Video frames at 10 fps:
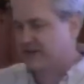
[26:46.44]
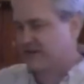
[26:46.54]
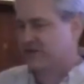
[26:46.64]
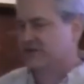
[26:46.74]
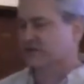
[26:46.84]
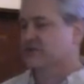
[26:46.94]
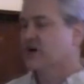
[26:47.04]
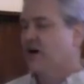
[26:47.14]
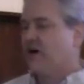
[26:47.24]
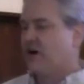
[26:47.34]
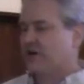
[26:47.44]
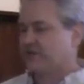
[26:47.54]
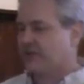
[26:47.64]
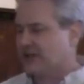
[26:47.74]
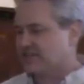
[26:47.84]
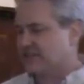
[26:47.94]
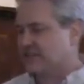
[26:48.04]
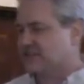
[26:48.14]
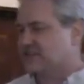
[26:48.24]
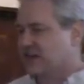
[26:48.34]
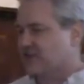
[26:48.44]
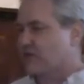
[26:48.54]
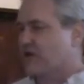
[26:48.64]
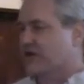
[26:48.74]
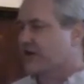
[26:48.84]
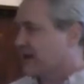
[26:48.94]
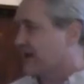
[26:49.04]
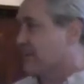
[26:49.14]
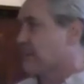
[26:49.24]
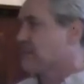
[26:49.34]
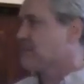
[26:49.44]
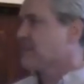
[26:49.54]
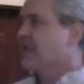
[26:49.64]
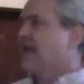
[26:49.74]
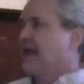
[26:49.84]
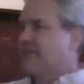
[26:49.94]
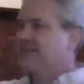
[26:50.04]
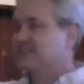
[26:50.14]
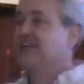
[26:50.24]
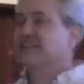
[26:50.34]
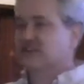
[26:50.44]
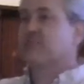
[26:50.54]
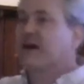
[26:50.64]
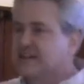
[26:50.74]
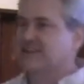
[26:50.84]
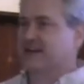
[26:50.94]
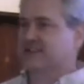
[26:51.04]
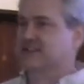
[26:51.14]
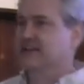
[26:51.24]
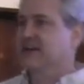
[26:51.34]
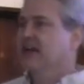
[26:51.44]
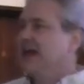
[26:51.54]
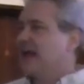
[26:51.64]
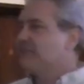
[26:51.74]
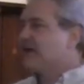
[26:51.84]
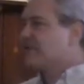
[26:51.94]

characters on a Las Vegas sidewalk again. And this lands on my desk. And my